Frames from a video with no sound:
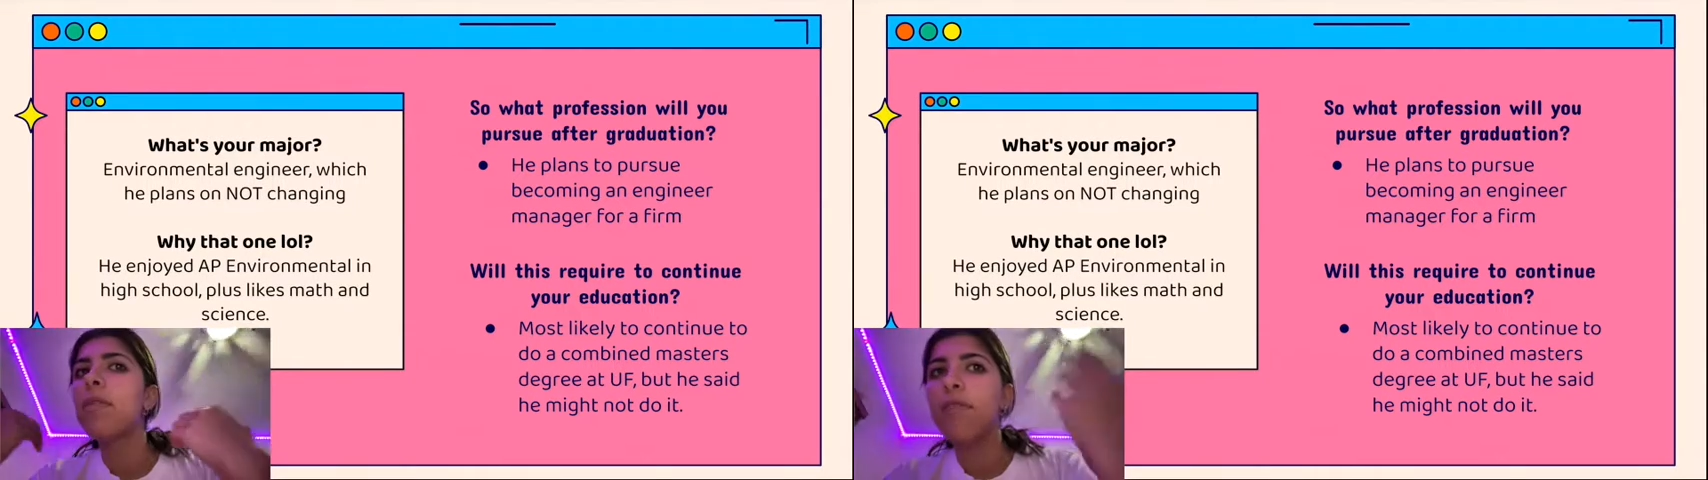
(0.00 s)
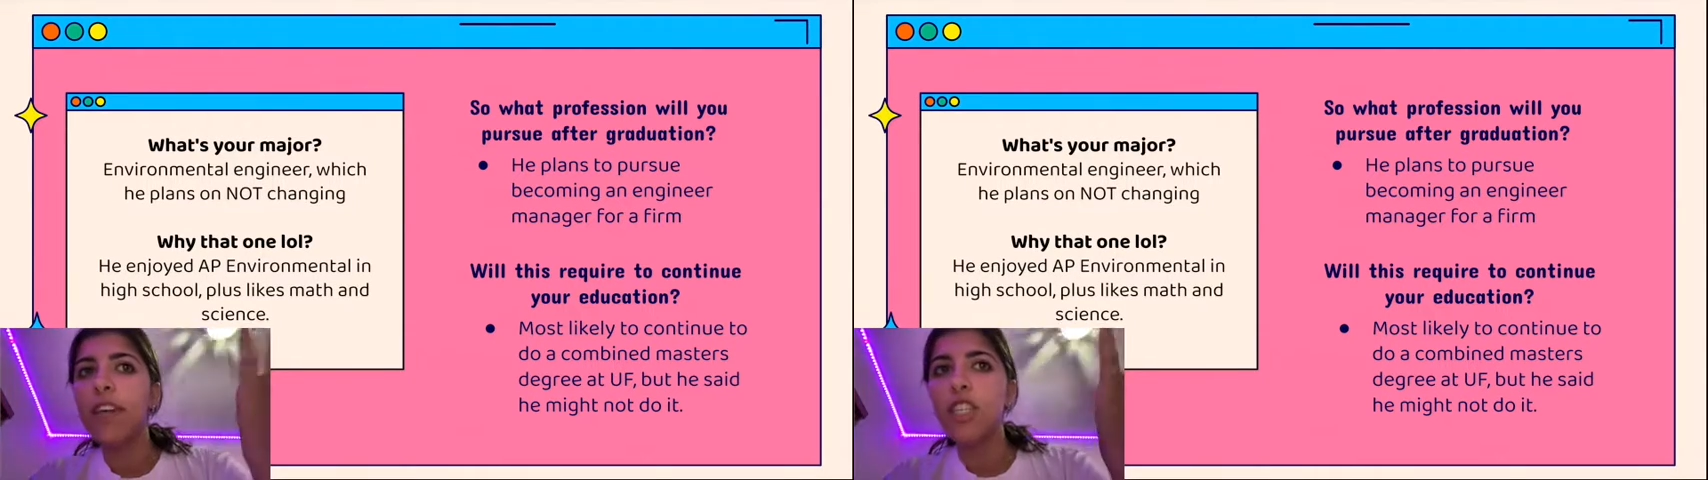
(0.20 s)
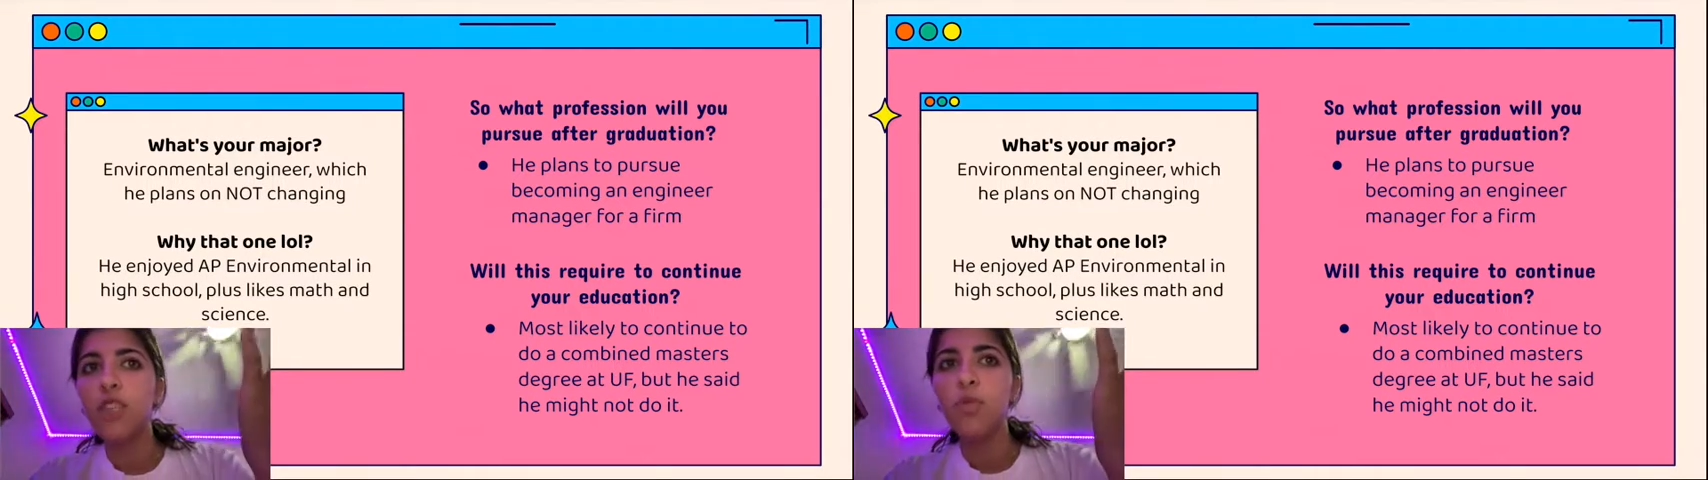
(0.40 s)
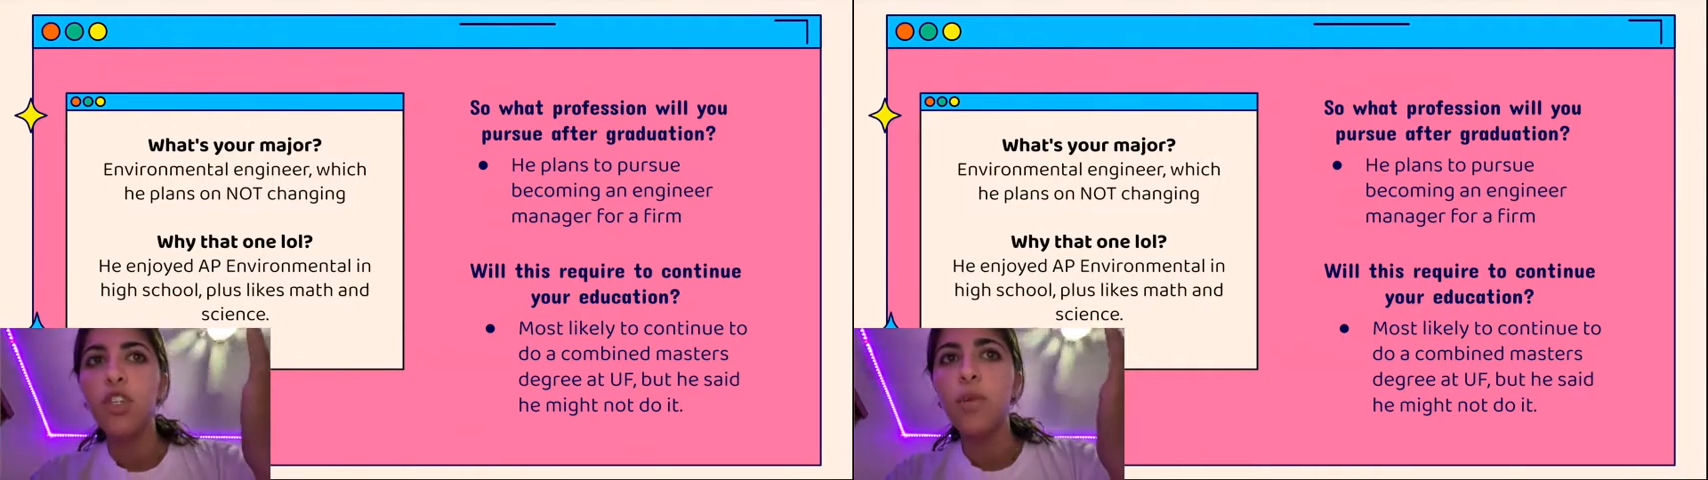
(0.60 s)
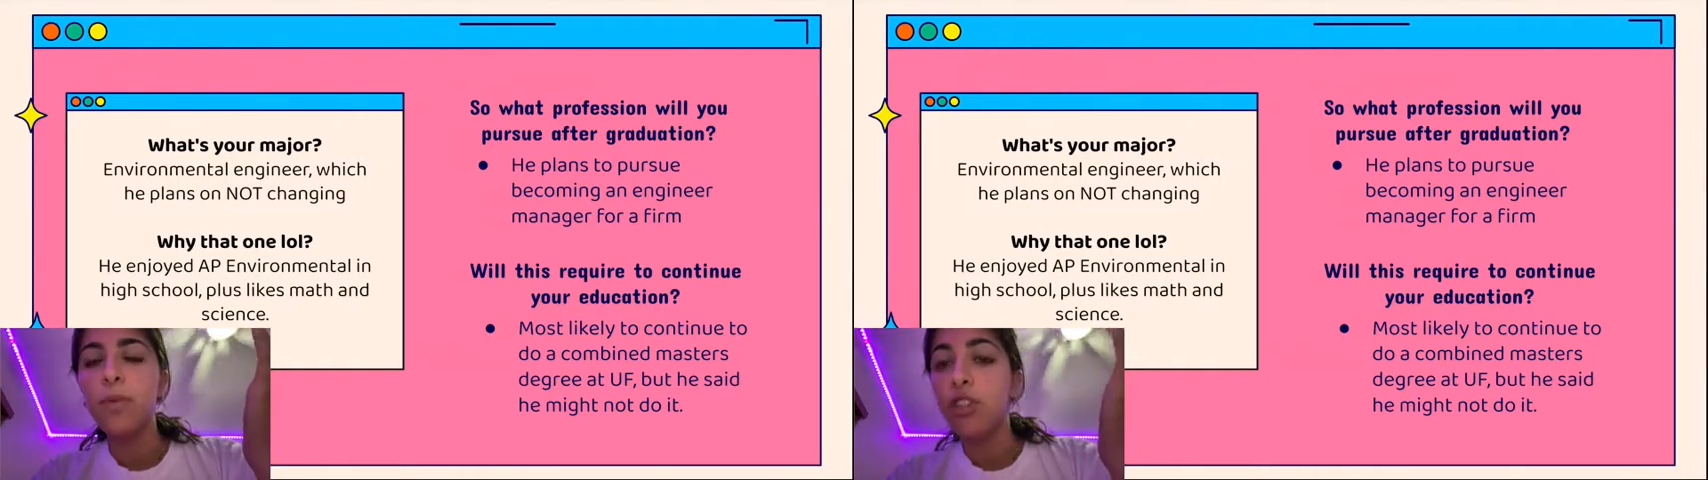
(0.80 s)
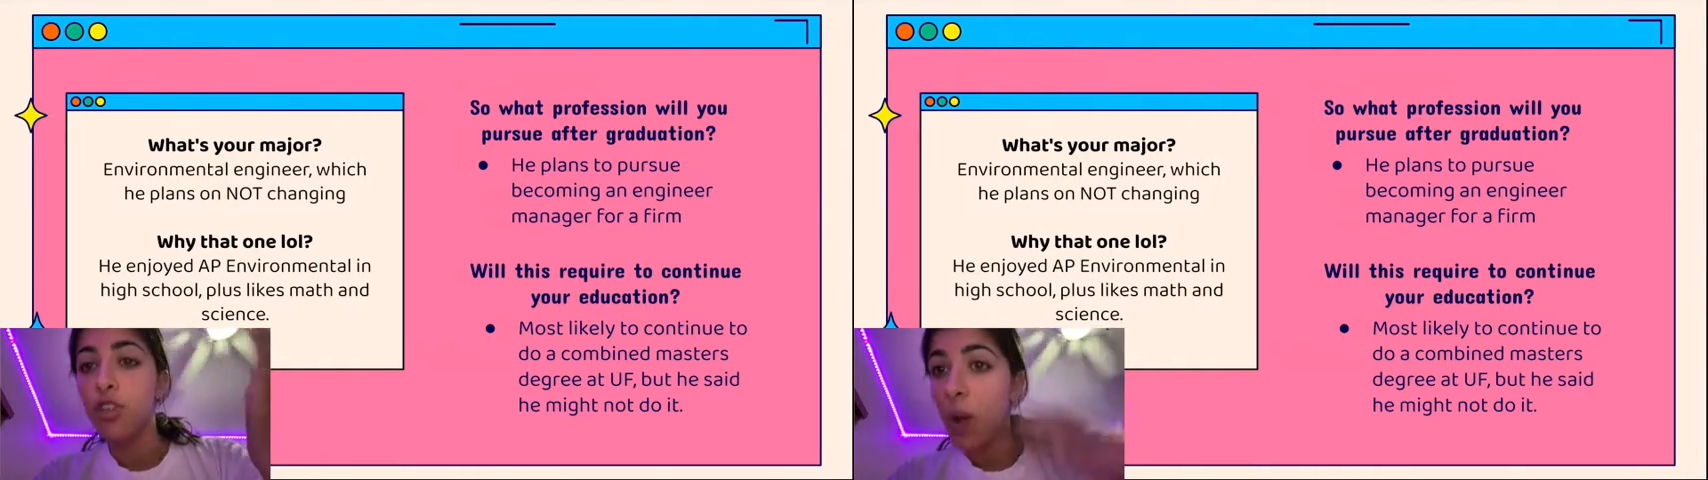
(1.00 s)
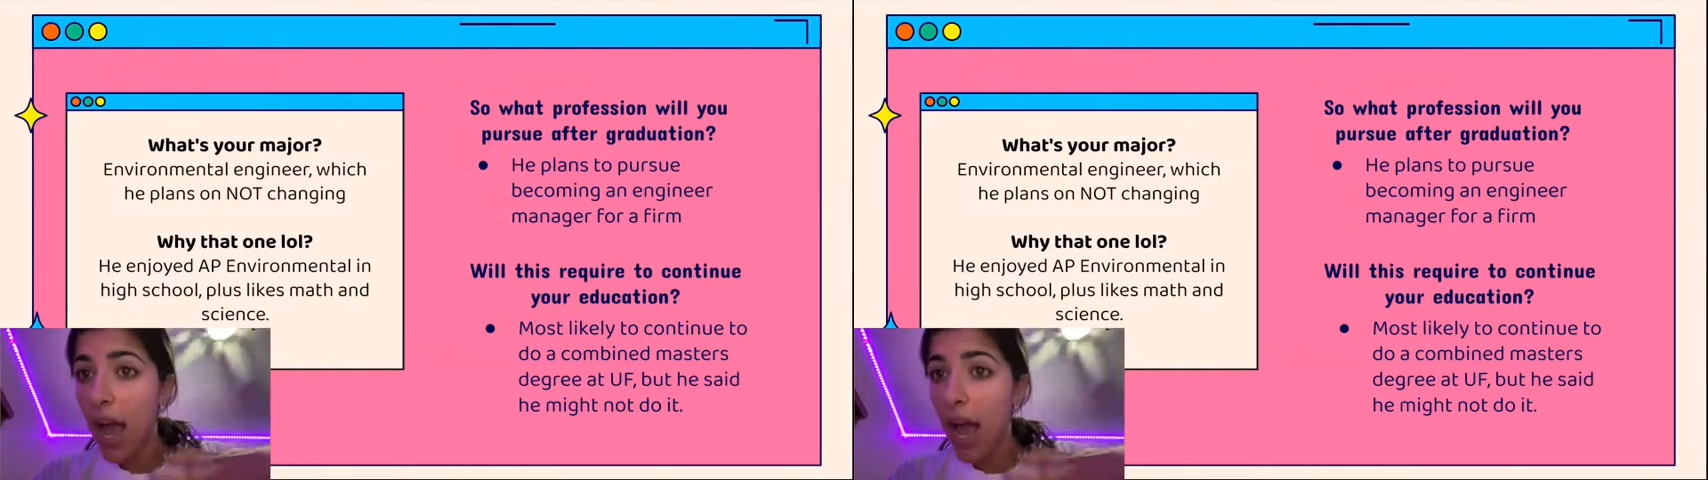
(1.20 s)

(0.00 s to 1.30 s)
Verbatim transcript: profession will you pursue